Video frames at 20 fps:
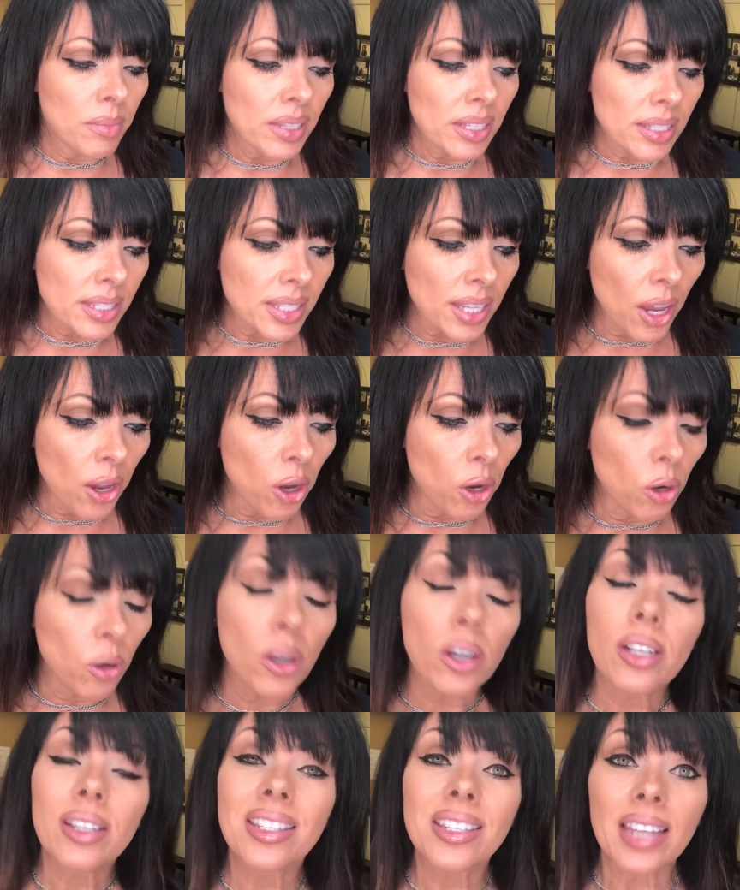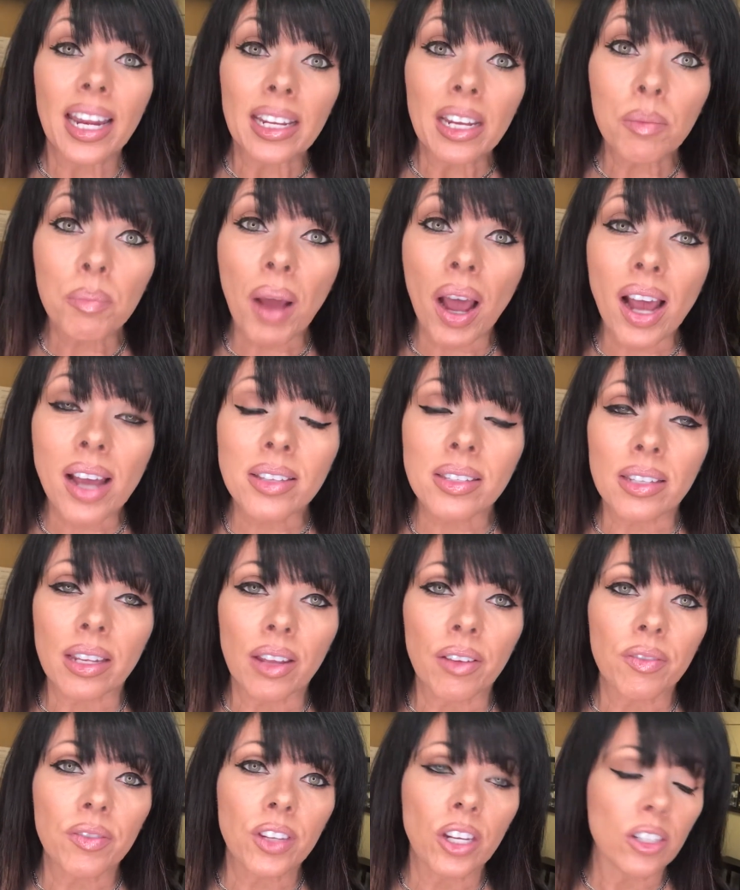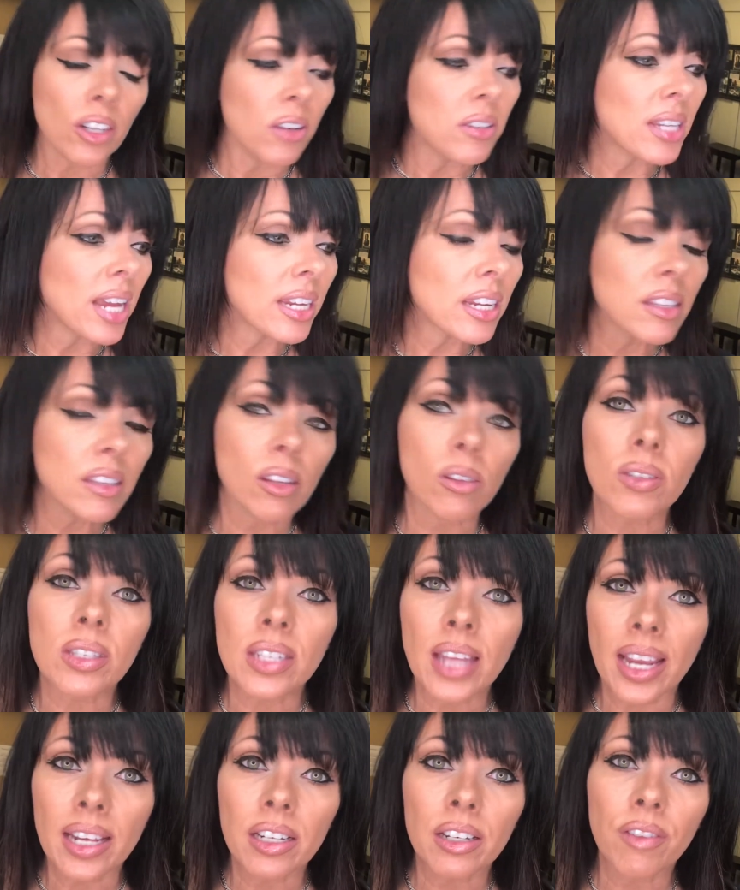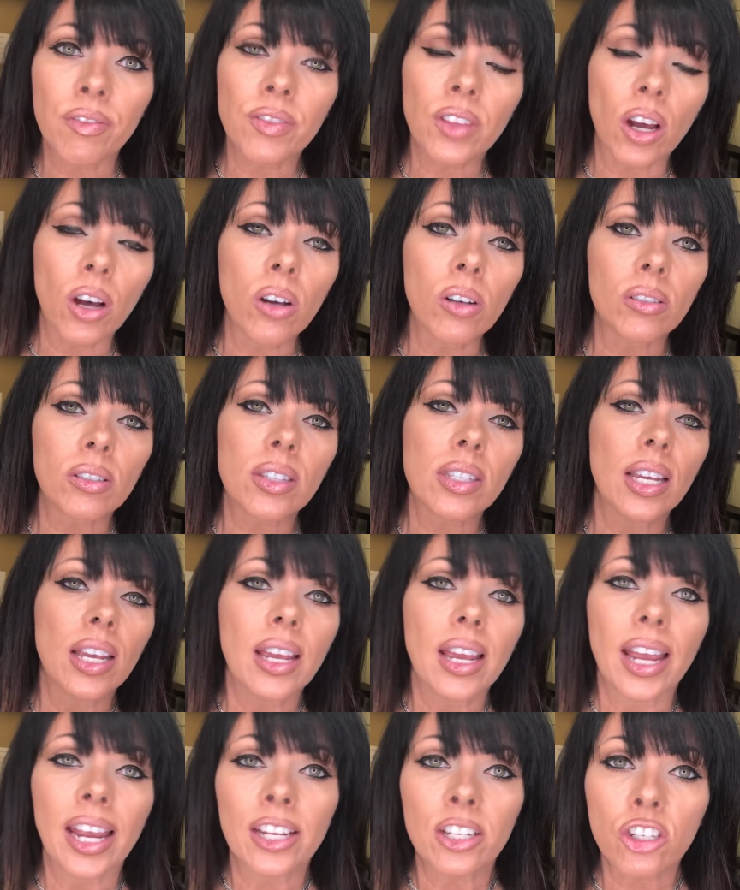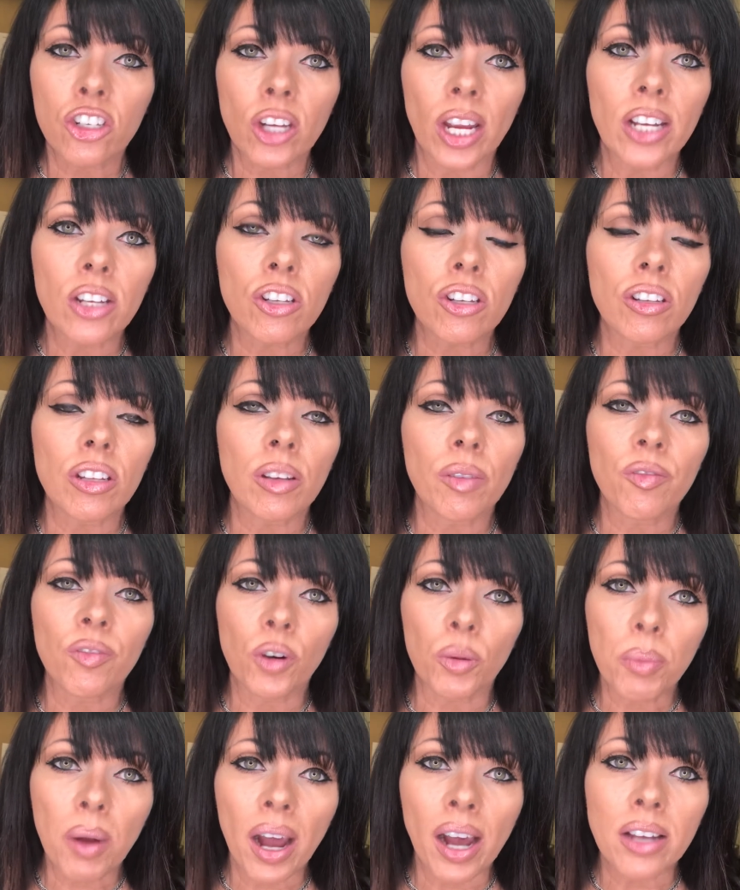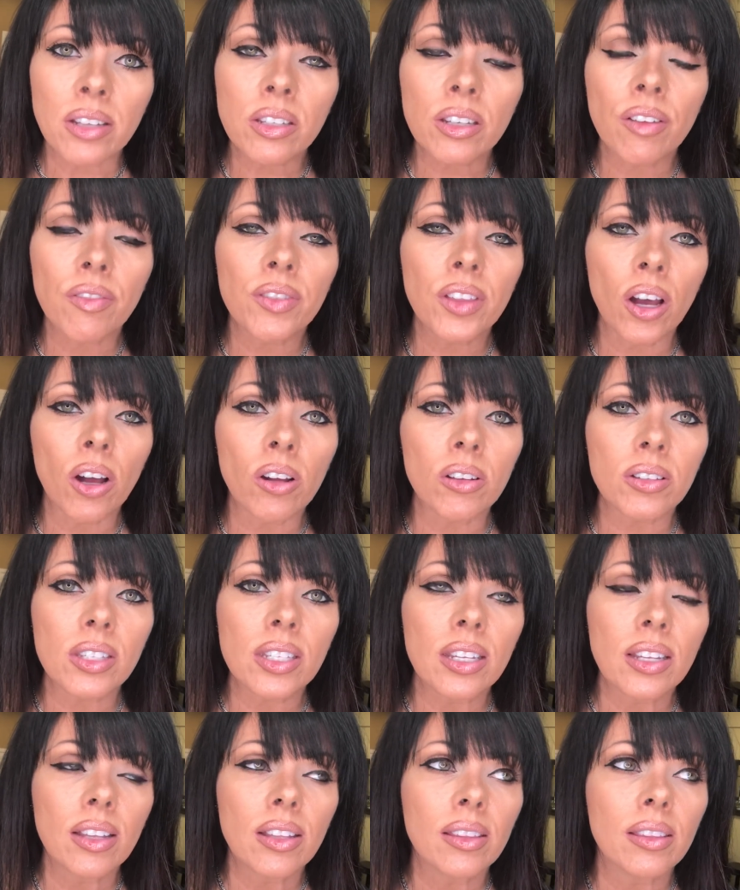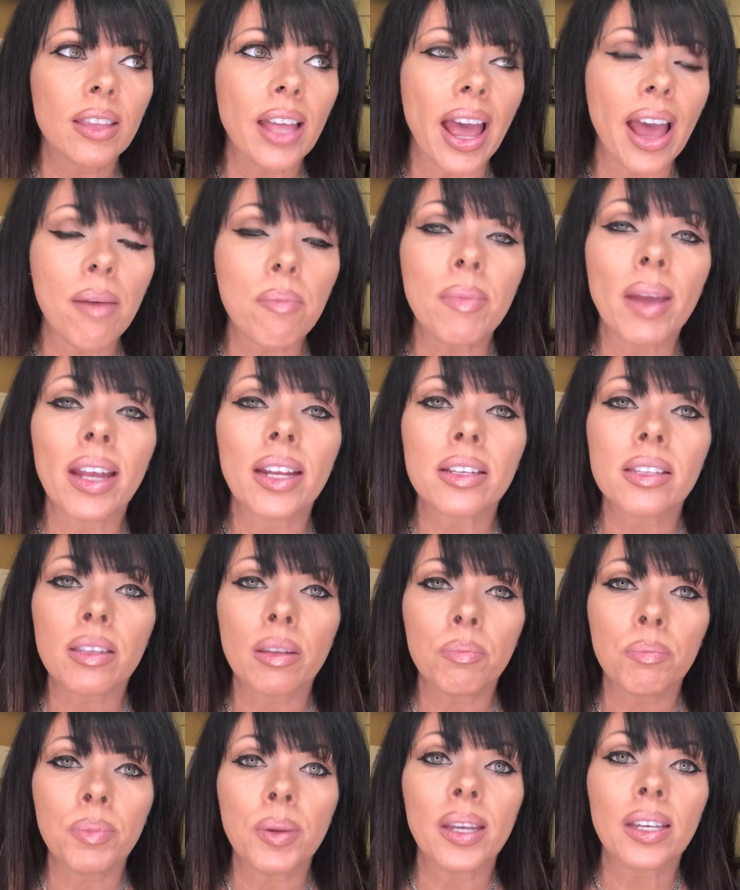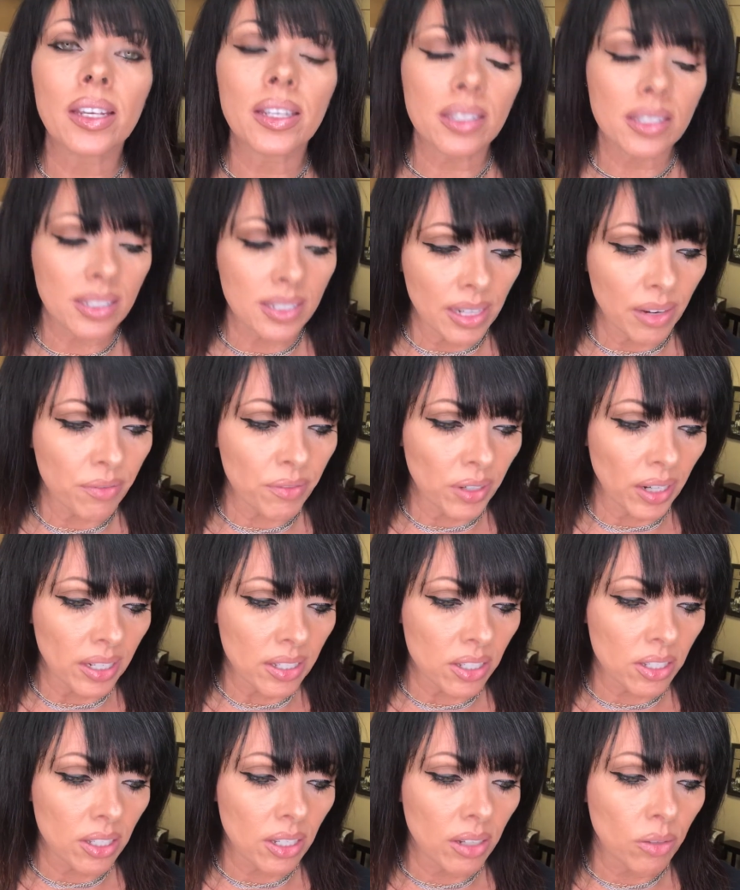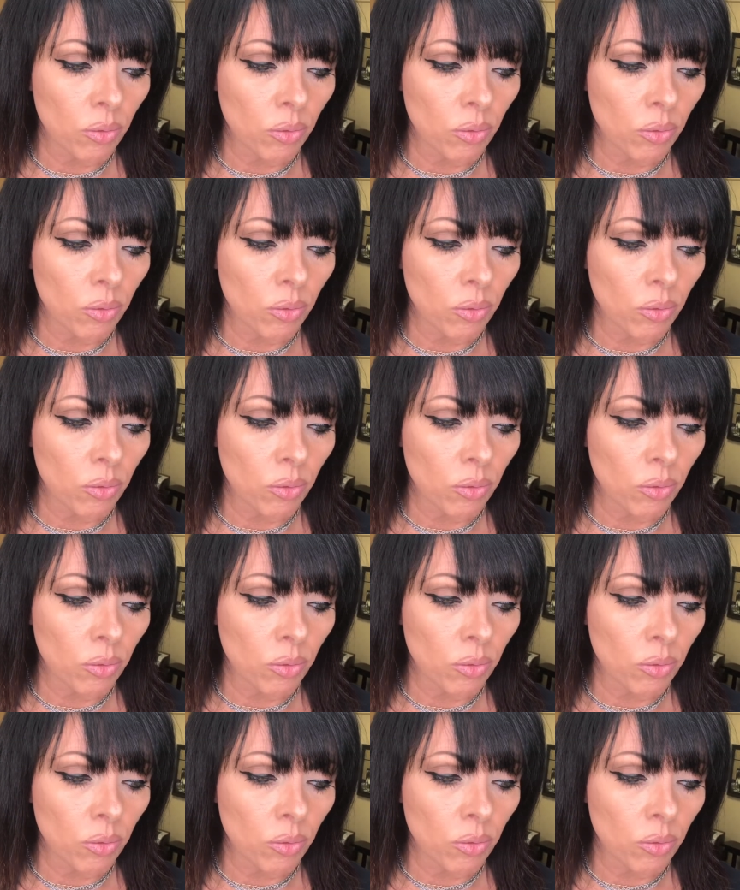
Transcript: So staying positive, taking those negative thoughts, exchanging them for positive thoughts, that makes the biggest difference.